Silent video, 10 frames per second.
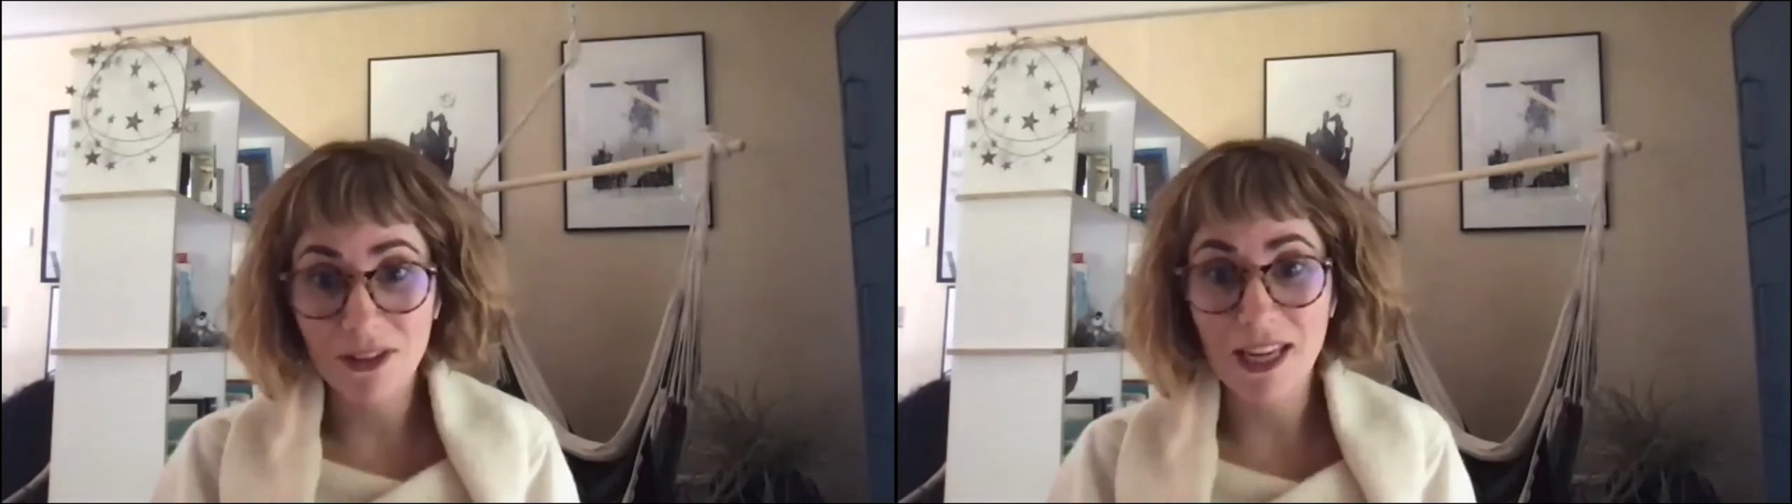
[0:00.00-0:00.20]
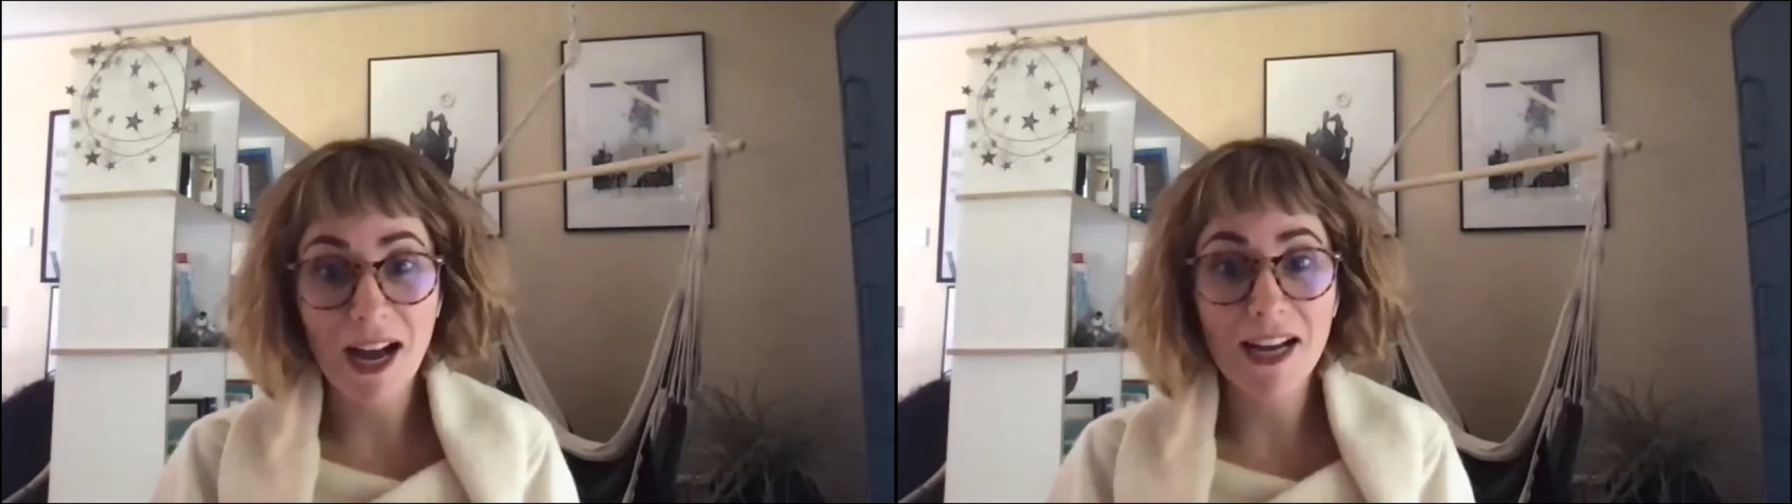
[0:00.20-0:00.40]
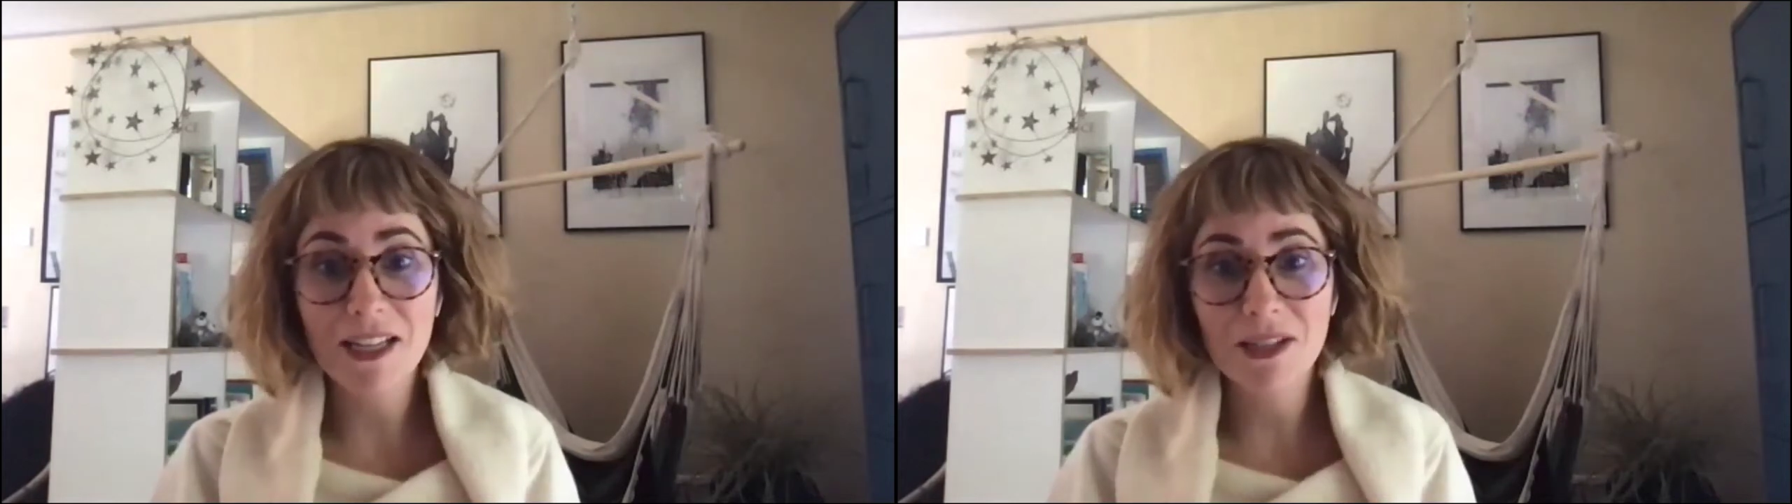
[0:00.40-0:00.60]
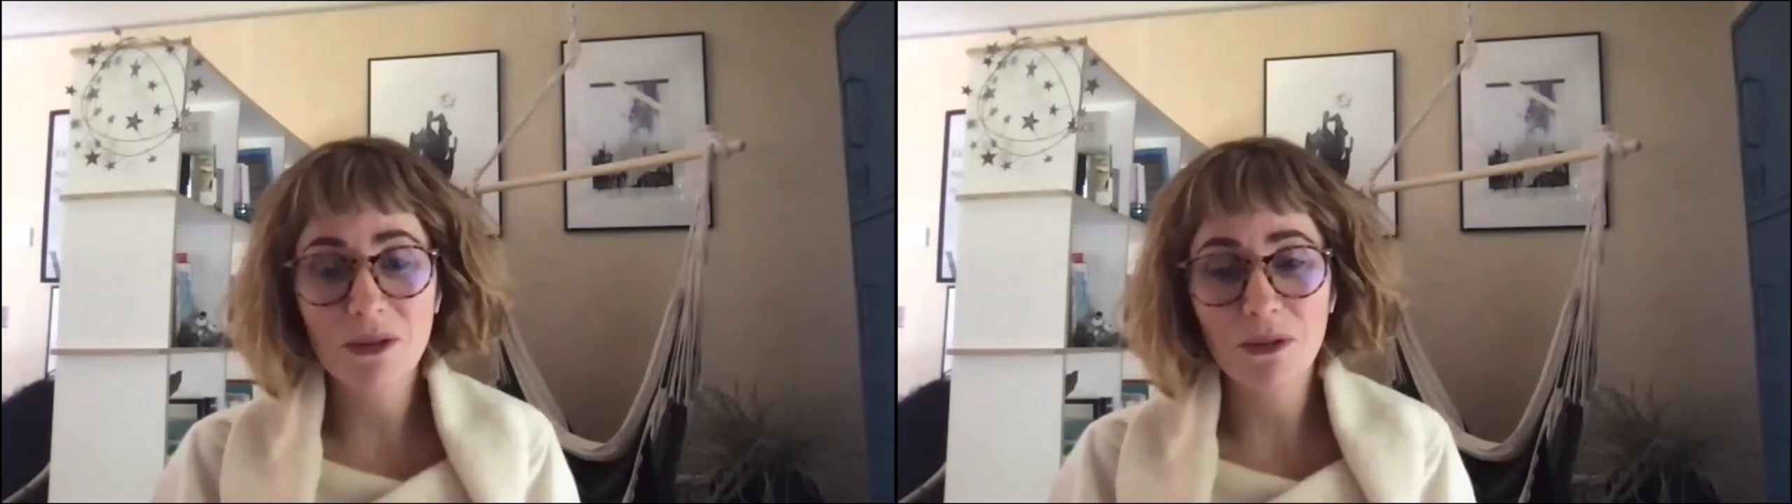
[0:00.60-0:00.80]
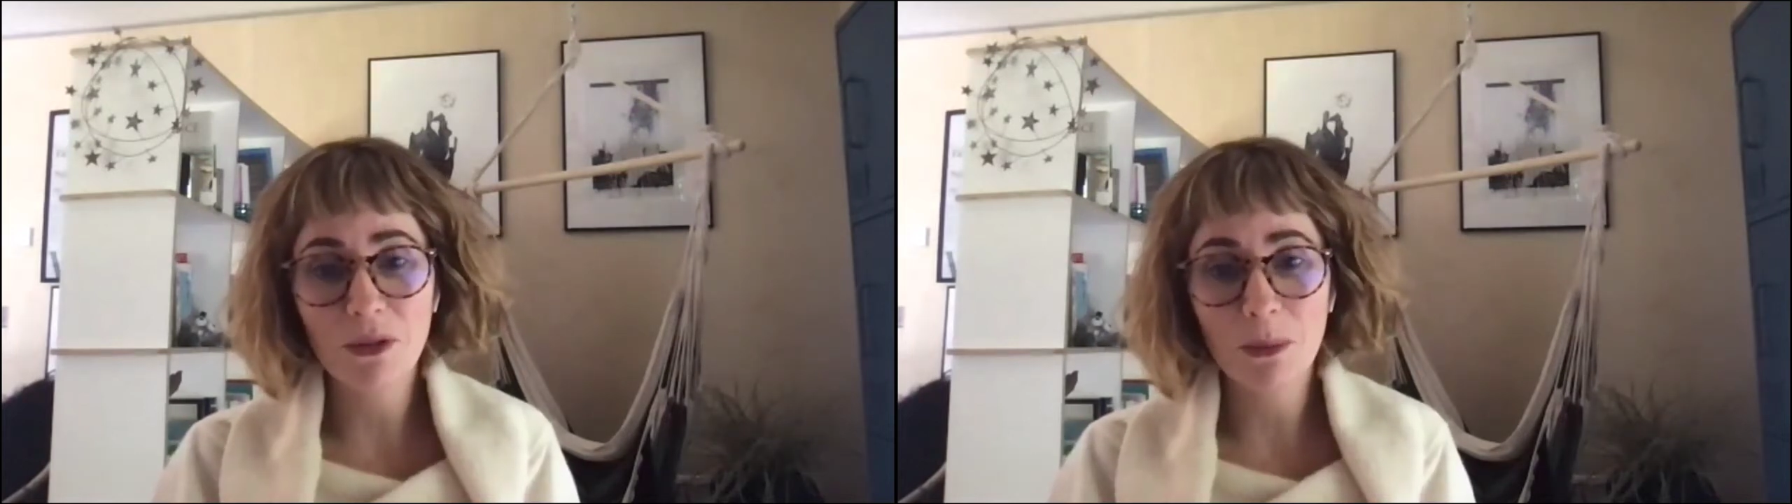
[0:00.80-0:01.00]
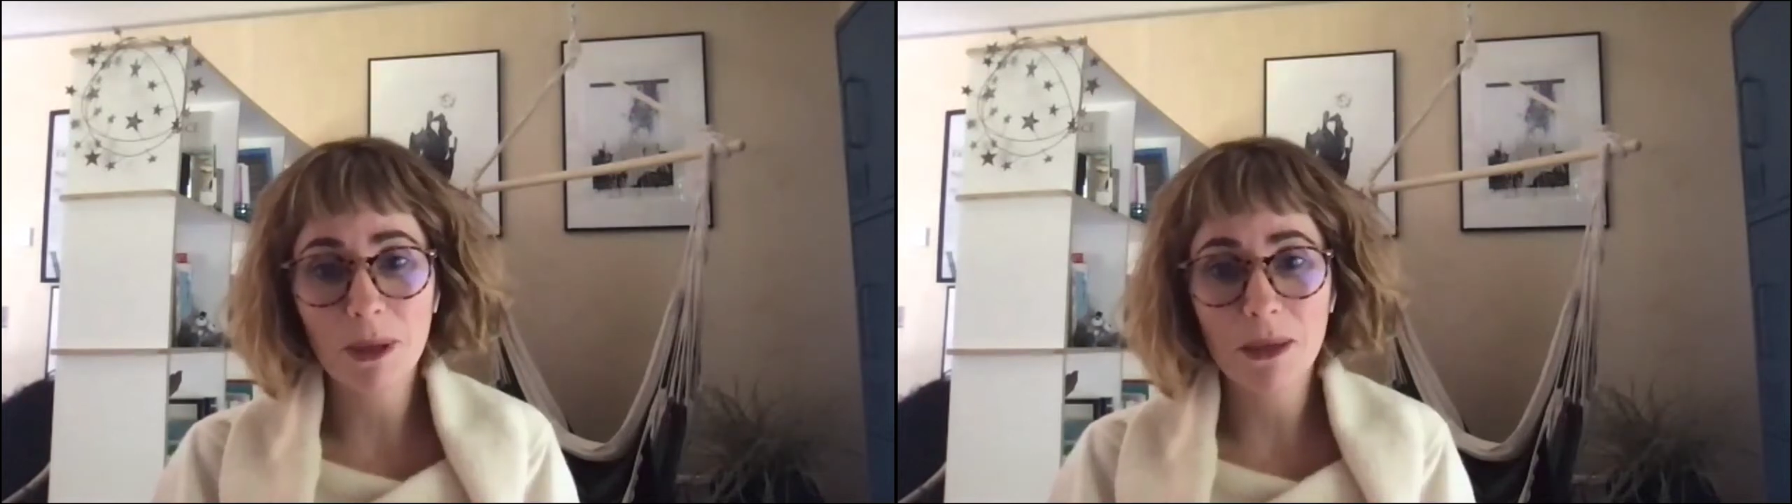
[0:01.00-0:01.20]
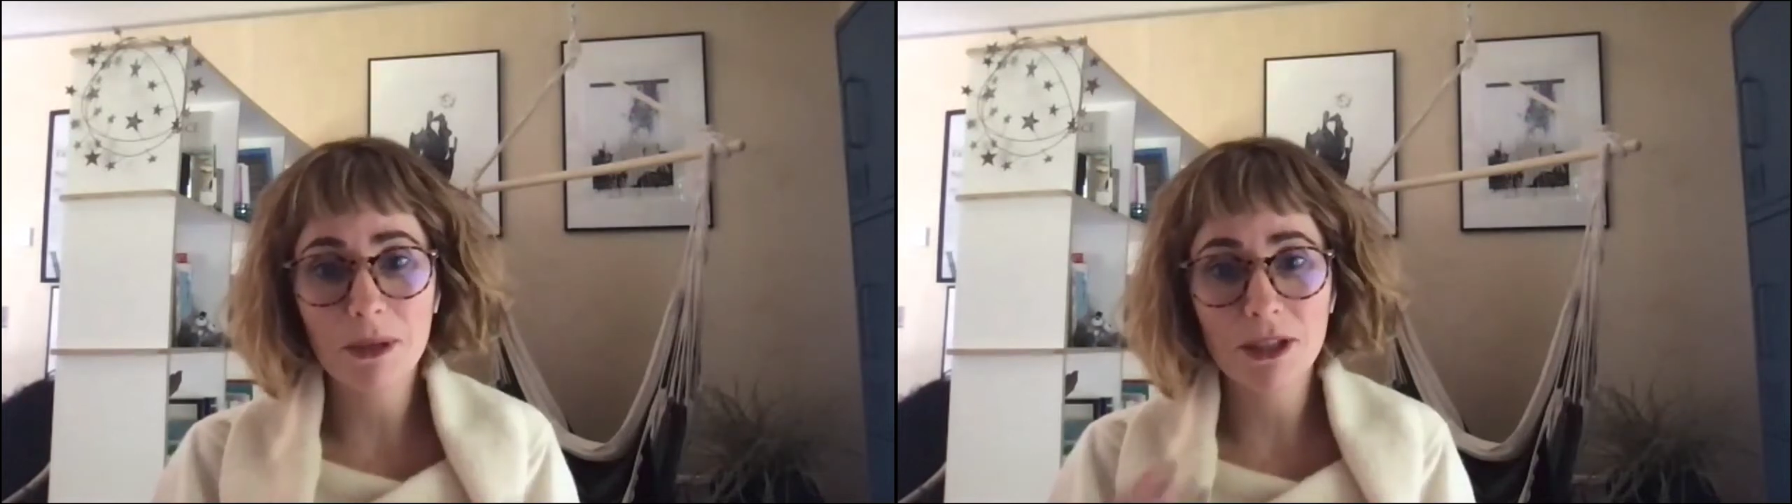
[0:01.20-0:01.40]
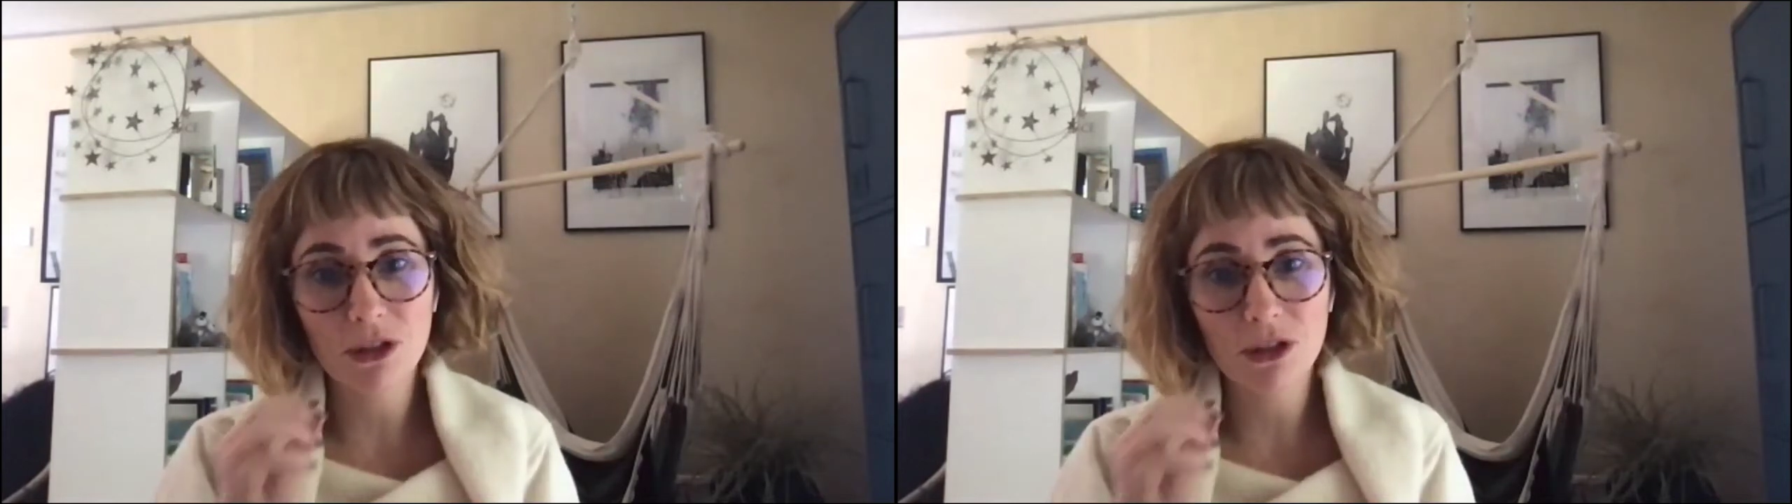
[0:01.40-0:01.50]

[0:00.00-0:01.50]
the eyes of your baby,